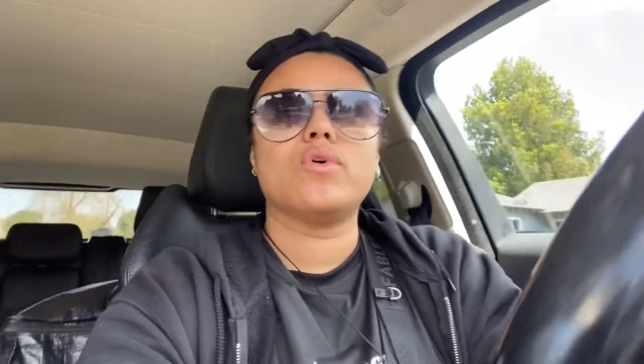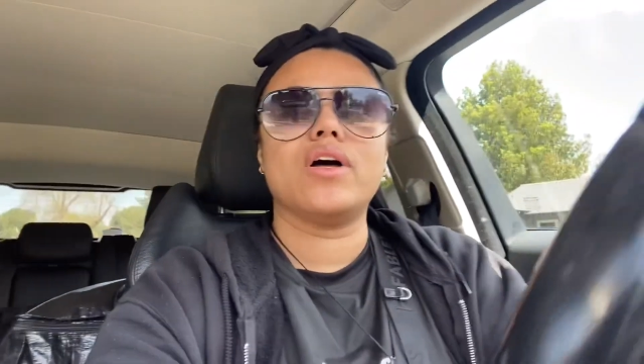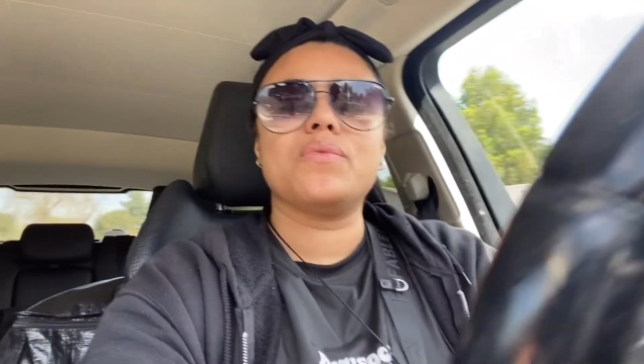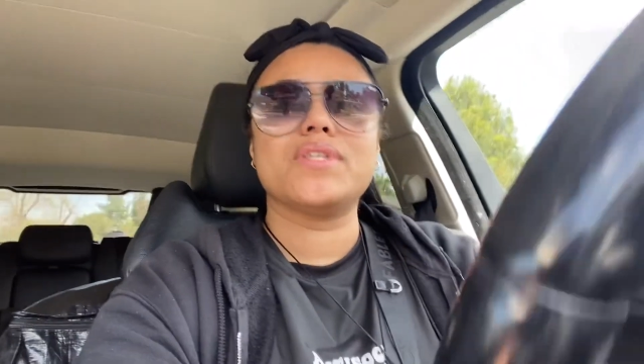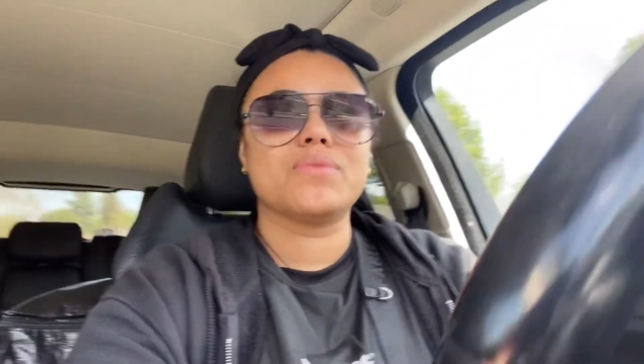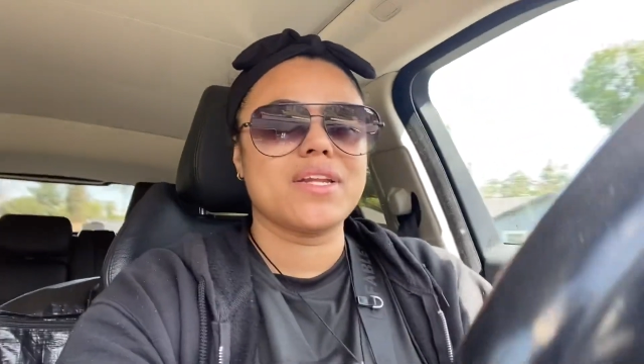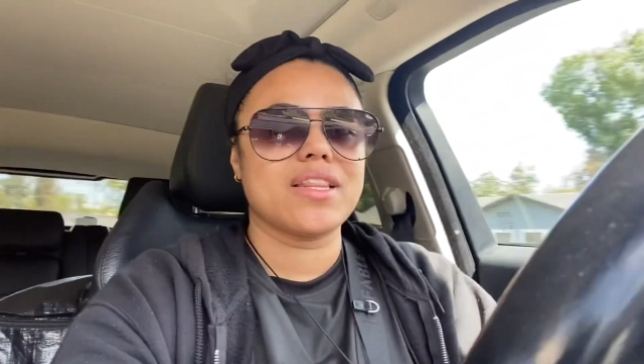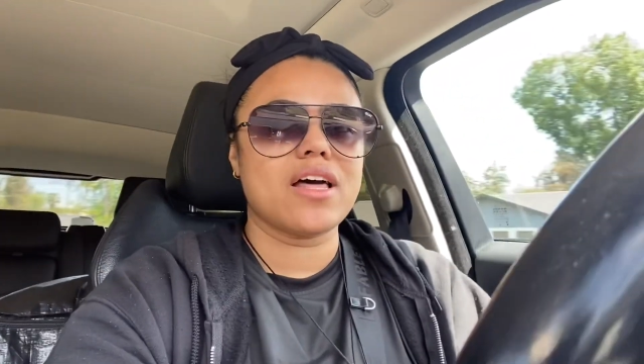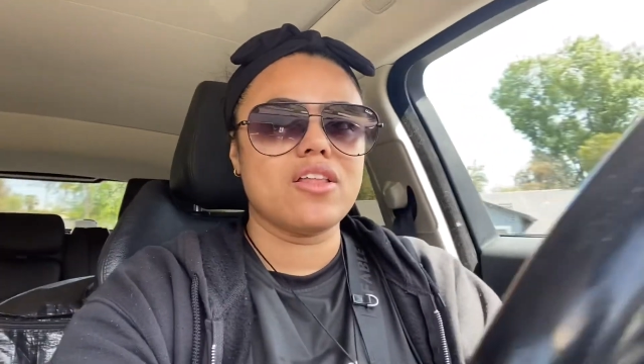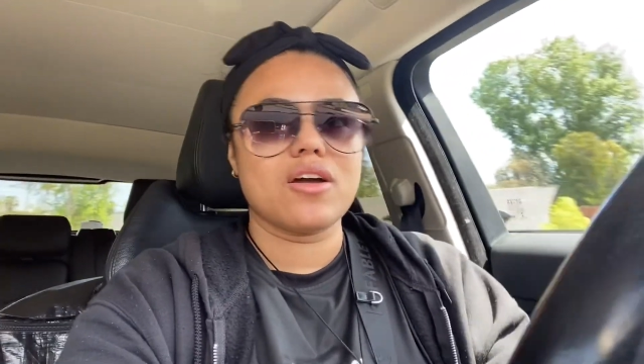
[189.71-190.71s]
Well, I wasn't waiting
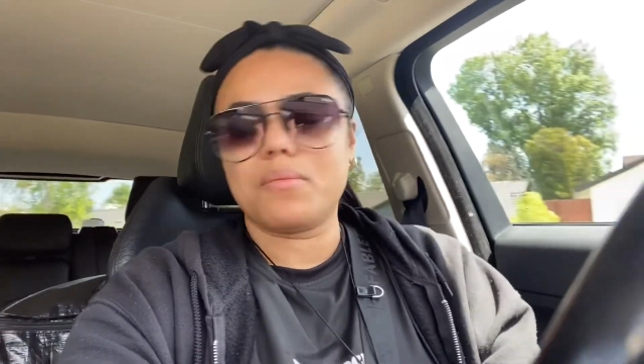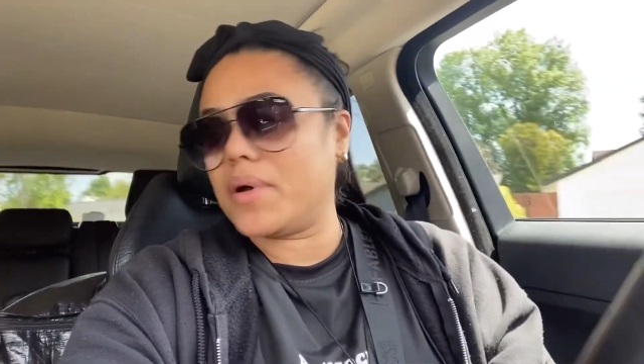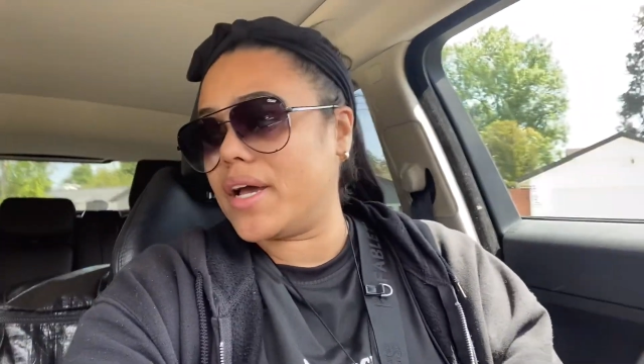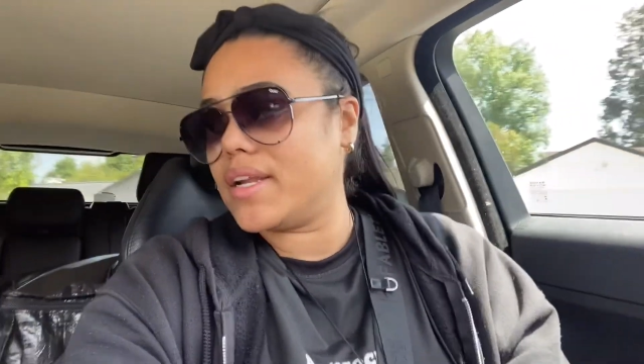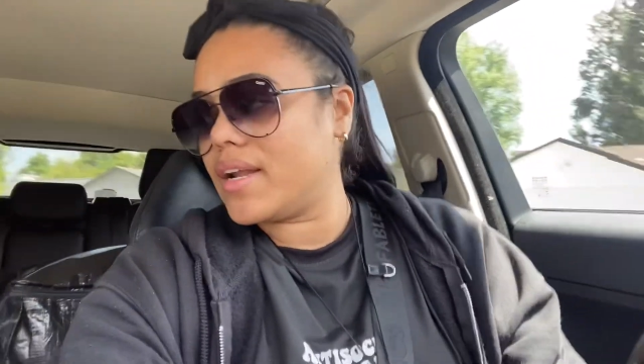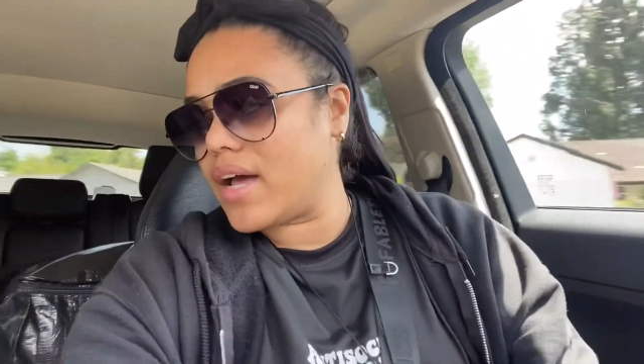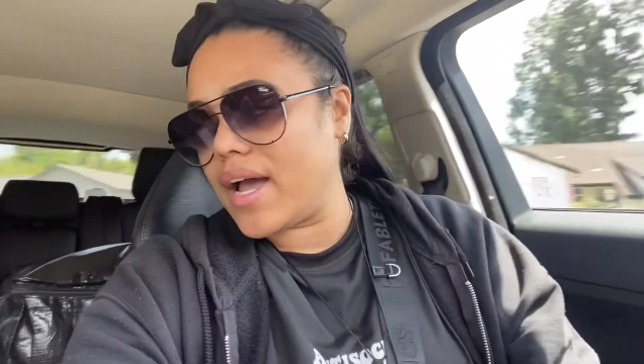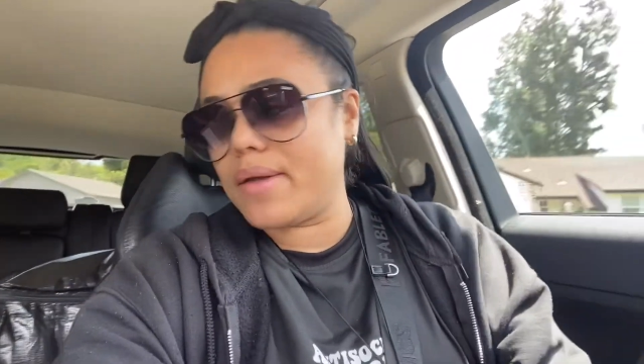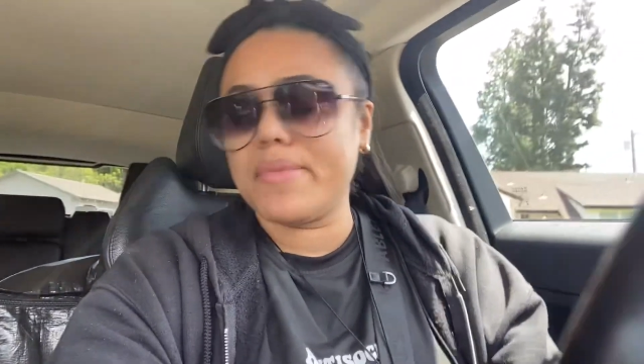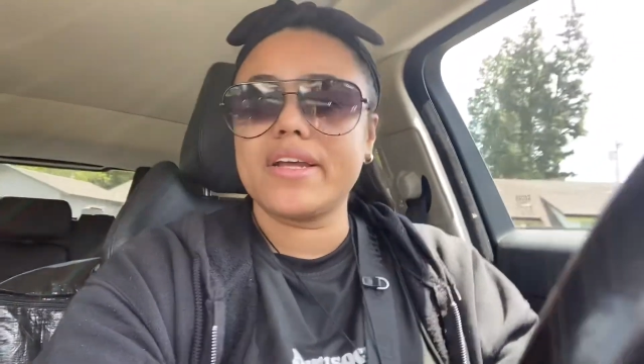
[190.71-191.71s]
that long, but
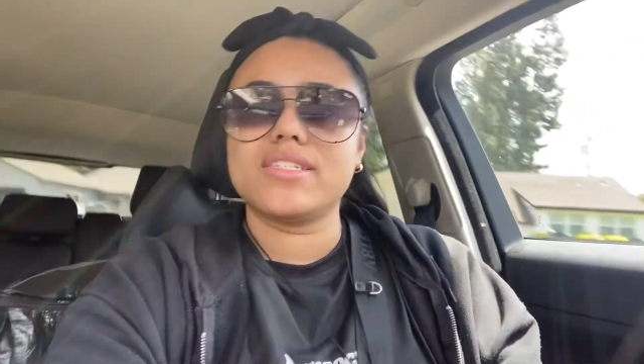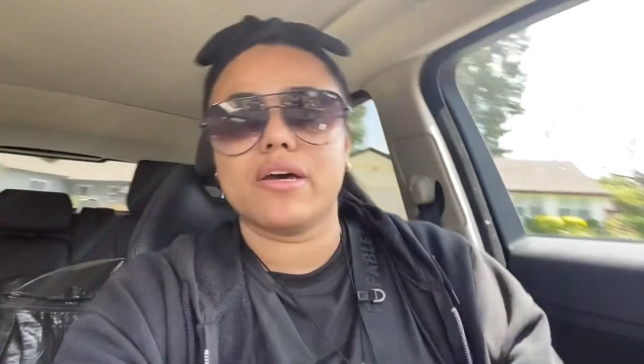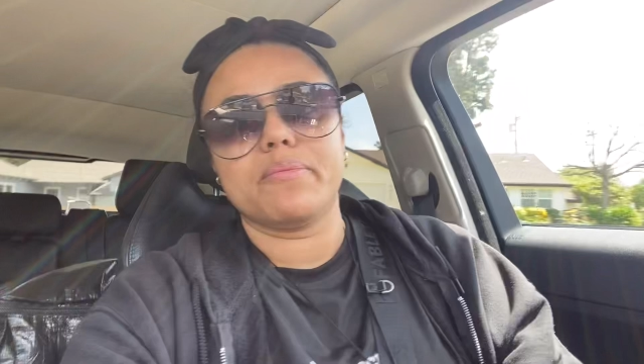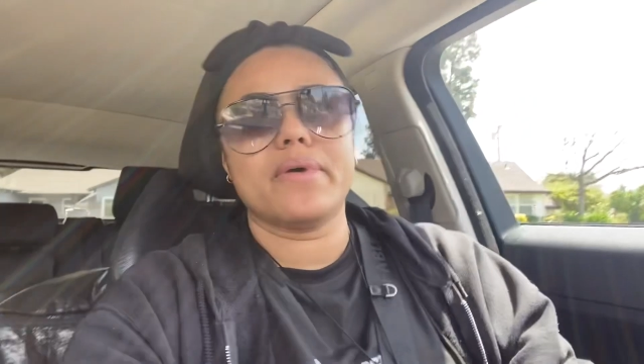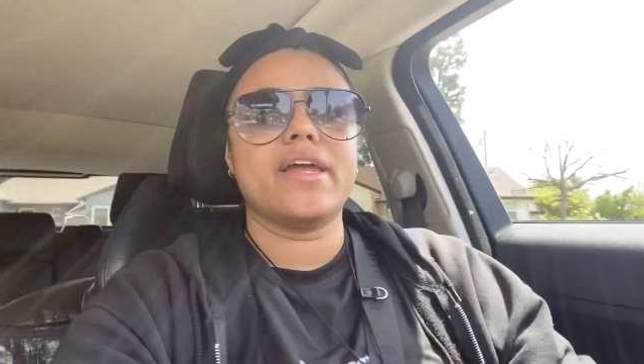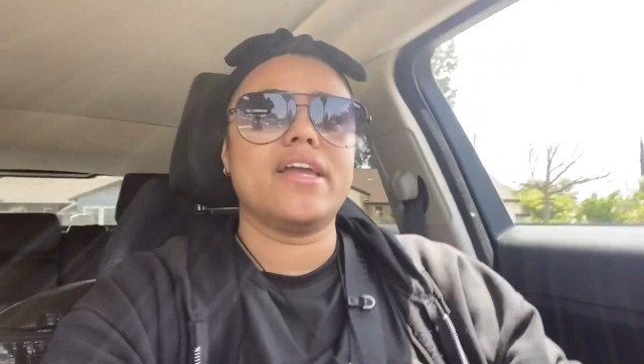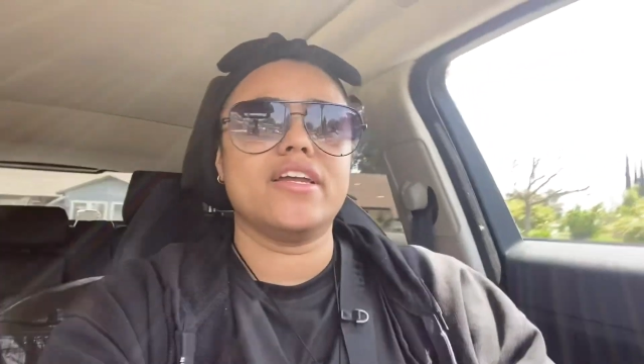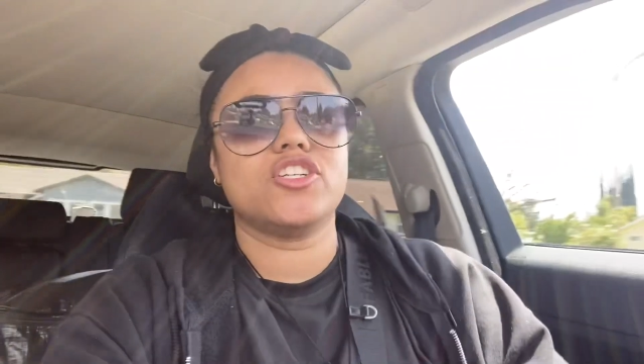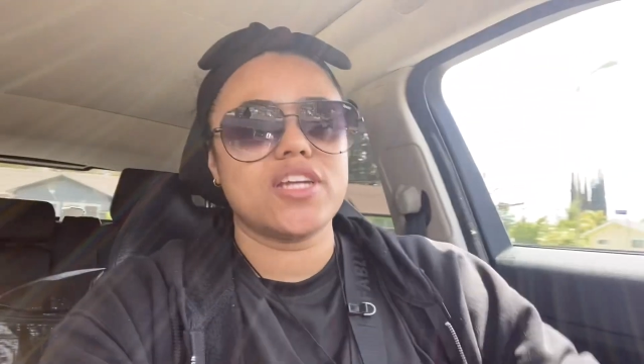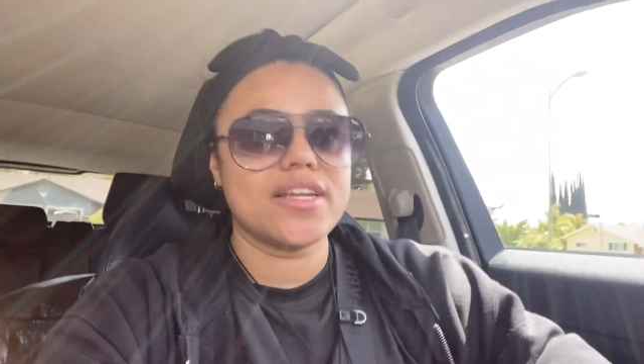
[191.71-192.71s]
I picked up a
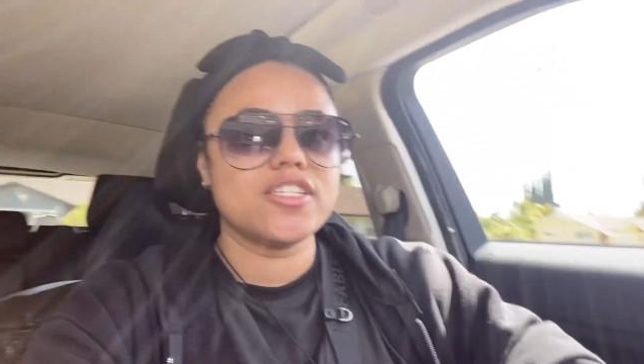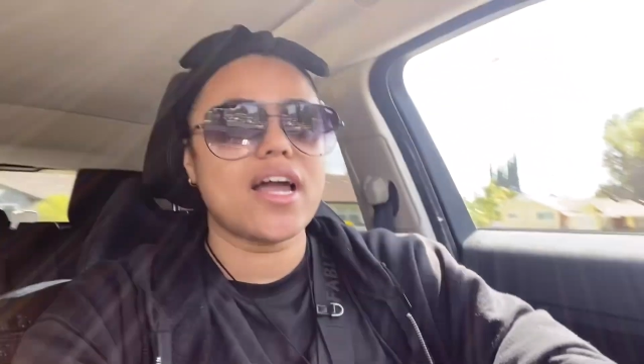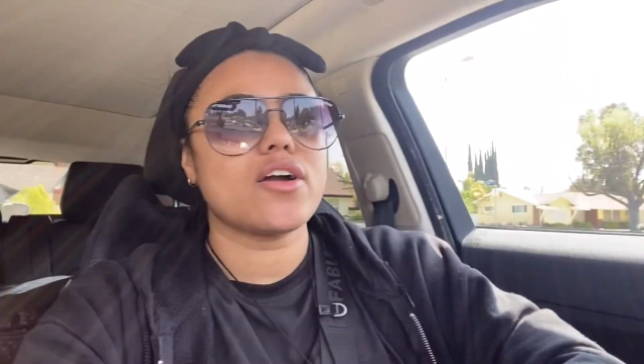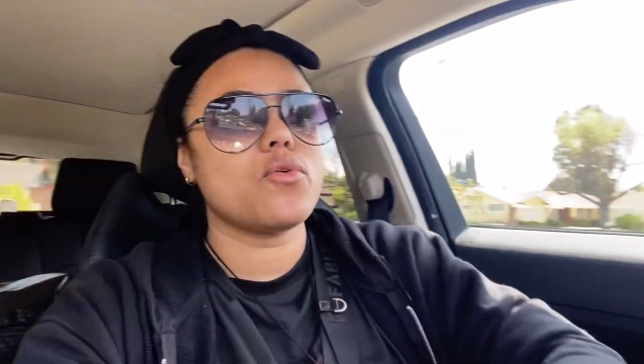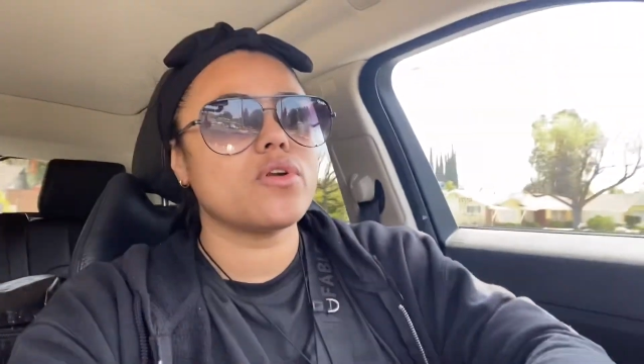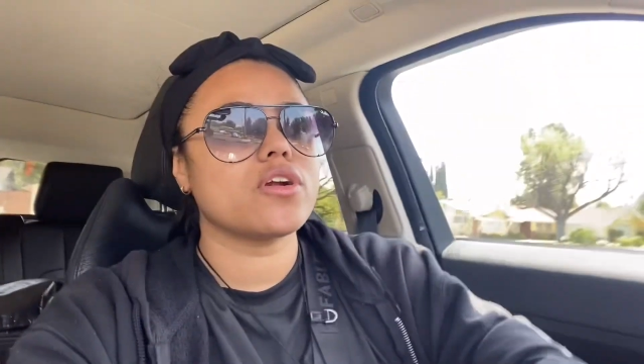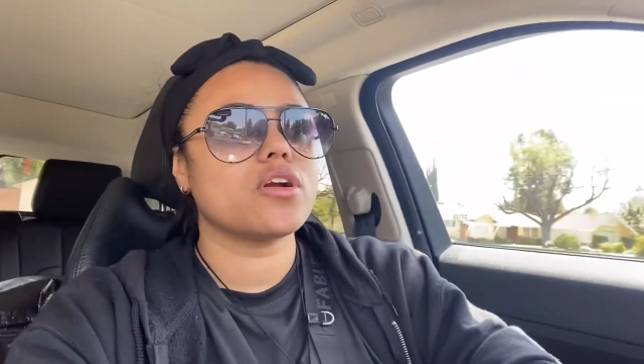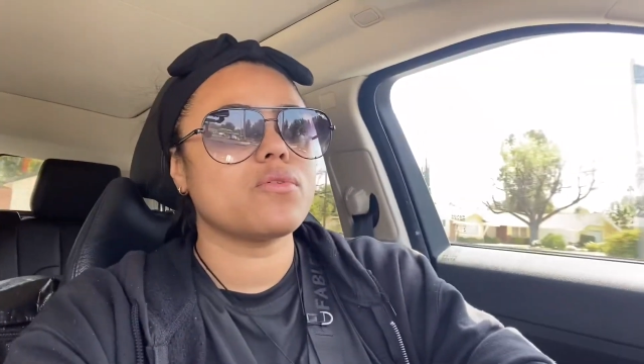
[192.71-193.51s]
Shake Shack order.